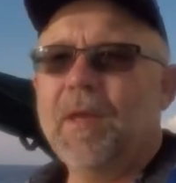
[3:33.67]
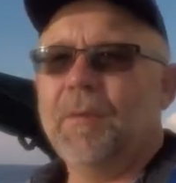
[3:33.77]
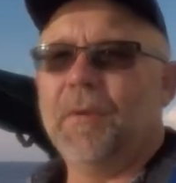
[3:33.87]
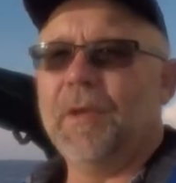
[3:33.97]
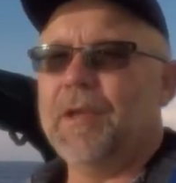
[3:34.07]

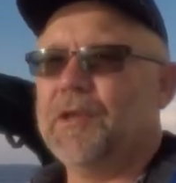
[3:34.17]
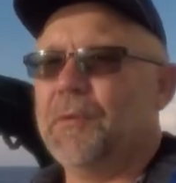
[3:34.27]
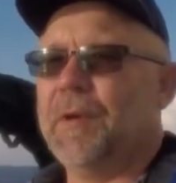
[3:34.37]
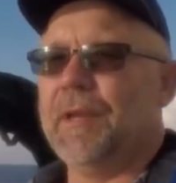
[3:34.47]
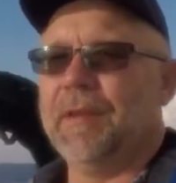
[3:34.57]
Really
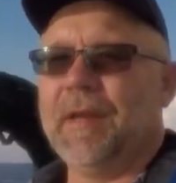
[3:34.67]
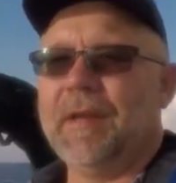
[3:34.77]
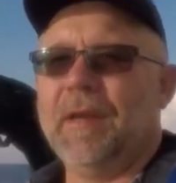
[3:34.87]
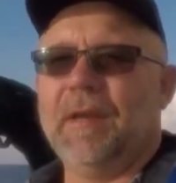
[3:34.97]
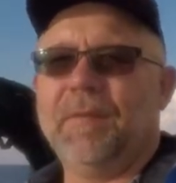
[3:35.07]
enjoyed it.
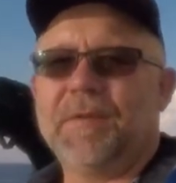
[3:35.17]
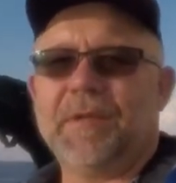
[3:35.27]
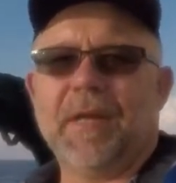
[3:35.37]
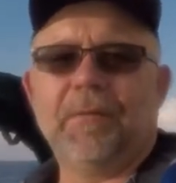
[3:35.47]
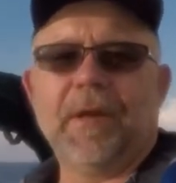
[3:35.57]
They
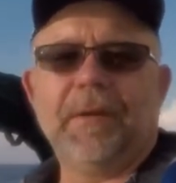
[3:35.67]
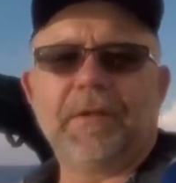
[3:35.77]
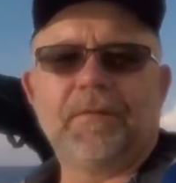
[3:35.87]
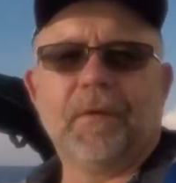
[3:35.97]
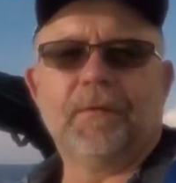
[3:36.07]
stayed around
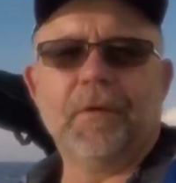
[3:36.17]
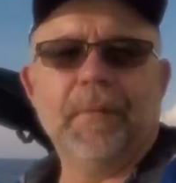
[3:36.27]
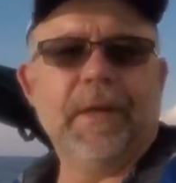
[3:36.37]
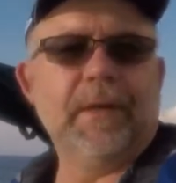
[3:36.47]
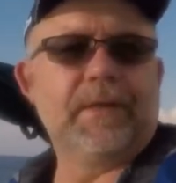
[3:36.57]
us for a few
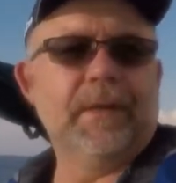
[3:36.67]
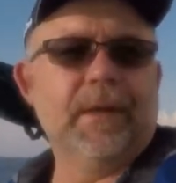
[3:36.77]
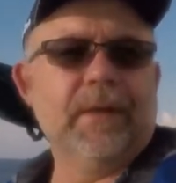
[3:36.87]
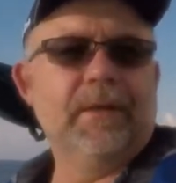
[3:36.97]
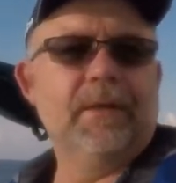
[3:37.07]
minutes, and then